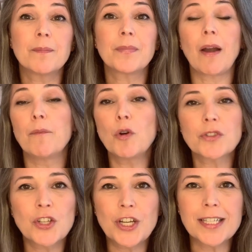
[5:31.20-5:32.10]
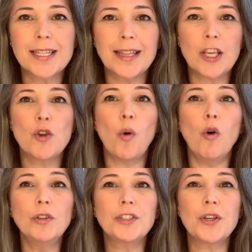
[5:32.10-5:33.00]
Now, I'm not suggesting that you
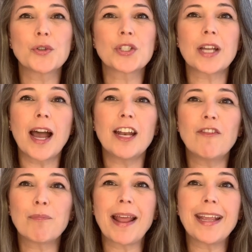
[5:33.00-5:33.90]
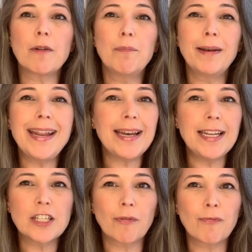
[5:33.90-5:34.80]
alter your style of playing
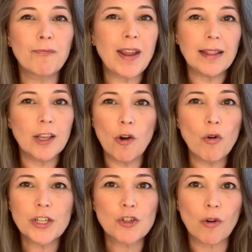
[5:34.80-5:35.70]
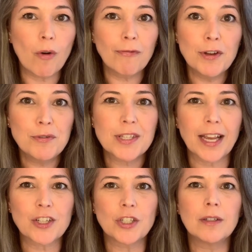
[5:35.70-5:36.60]
completely to fit the orchestra or flute
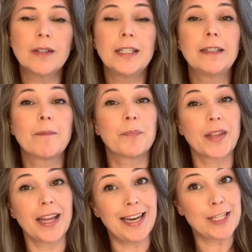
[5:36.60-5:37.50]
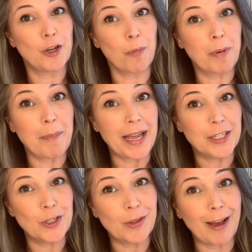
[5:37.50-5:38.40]
section, unless you're prepared
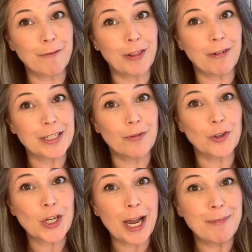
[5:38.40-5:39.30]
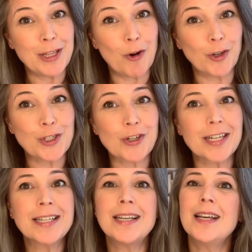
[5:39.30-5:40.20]
to do that for the rest of your time in the
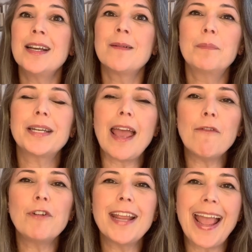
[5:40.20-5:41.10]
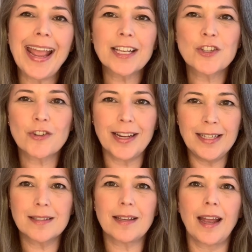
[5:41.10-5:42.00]
orchestra, but every extra
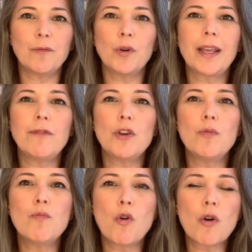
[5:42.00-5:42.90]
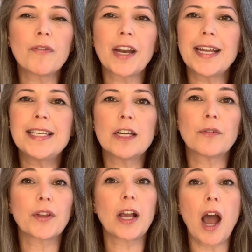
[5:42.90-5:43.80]
insight will give you more of an idea
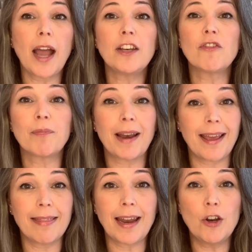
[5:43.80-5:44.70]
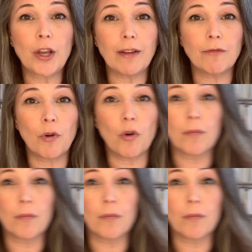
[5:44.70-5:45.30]
of the kind of player they're looking for.